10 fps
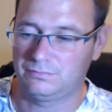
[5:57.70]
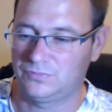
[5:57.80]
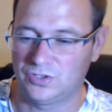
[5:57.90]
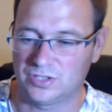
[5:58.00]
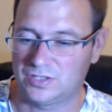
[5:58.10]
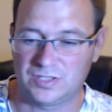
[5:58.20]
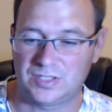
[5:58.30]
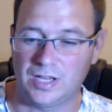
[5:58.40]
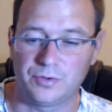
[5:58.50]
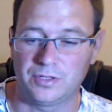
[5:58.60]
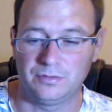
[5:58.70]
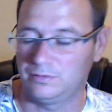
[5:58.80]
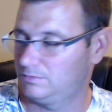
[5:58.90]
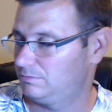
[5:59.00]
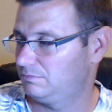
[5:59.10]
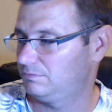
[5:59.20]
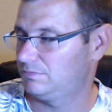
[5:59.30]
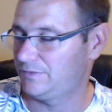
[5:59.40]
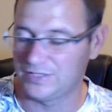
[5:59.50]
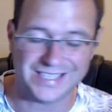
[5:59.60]
just tell you,
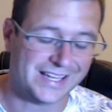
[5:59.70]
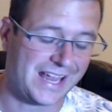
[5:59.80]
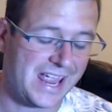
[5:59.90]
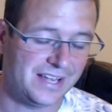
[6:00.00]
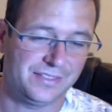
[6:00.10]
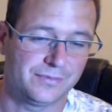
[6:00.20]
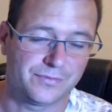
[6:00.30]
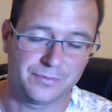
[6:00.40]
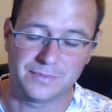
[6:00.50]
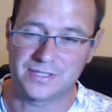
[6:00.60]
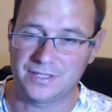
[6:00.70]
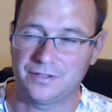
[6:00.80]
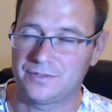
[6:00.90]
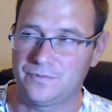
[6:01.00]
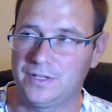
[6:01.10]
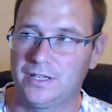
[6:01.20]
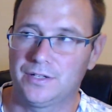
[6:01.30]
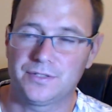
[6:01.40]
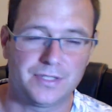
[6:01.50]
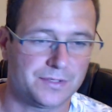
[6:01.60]
if you take anything from this series of
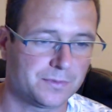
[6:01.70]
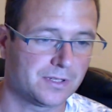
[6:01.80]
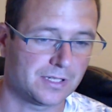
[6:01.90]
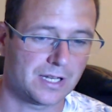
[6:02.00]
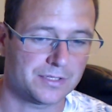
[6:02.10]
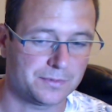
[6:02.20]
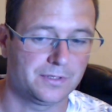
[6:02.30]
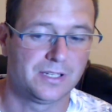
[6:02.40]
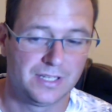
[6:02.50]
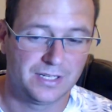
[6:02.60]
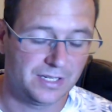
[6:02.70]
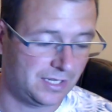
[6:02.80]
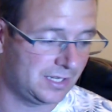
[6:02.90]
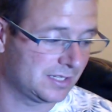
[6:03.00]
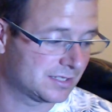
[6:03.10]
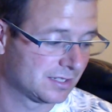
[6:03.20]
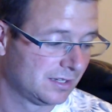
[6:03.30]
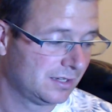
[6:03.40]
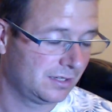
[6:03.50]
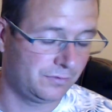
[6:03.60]
videos, this one and the last one, it is,
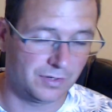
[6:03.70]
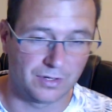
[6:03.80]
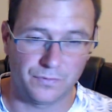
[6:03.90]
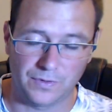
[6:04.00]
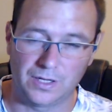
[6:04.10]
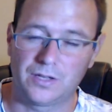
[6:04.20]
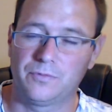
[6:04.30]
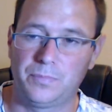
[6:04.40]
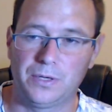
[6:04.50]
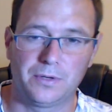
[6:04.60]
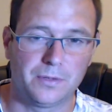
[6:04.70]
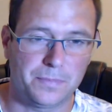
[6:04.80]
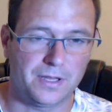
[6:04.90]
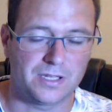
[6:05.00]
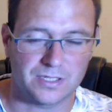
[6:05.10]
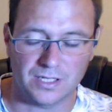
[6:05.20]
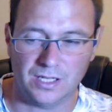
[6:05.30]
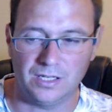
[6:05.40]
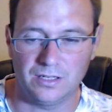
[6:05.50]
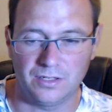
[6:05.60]
if you're going to think of building a
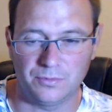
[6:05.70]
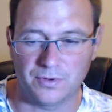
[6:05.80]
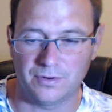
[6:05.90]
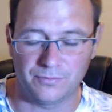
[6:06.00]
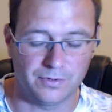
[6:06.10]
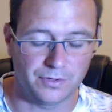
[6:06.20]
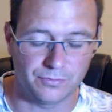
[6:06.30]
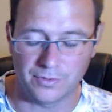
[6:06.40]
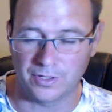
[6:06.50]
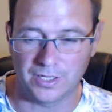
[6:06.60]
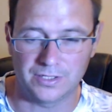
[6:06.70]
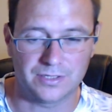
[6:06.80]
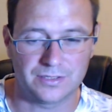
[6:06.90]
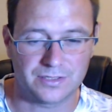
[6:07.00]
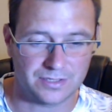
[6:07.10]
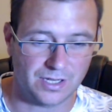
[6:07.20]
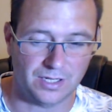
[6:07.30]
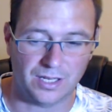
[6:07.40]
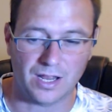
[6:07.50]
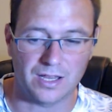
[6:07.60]
PC and you want a real rugged,
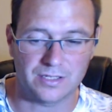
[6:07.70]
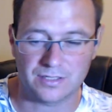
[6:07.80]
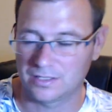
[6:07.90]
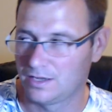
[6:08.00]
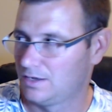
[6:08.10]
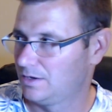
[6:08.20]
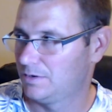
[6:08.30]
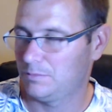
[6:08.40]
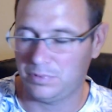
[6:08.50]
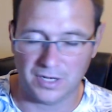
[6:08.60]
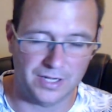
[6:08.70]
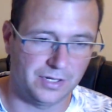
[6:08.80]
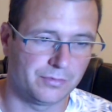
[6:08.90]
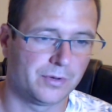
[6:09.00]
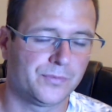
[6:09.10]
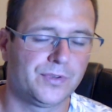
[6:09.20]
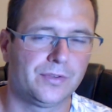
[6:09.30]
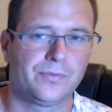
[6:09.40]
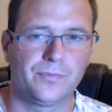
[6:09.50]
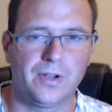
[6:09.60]
sturdy case, plenty of room for
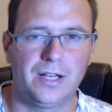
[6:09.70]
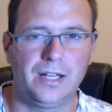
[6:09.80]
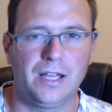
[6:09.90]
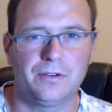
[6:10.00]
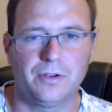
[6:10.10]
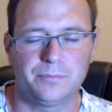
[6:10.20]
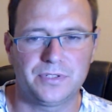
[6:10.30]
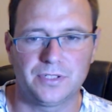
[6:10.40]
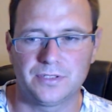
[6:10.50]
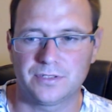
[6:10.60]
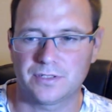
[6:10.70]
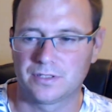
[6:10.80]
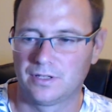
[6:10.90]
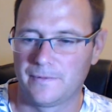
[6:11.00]
different radiator options,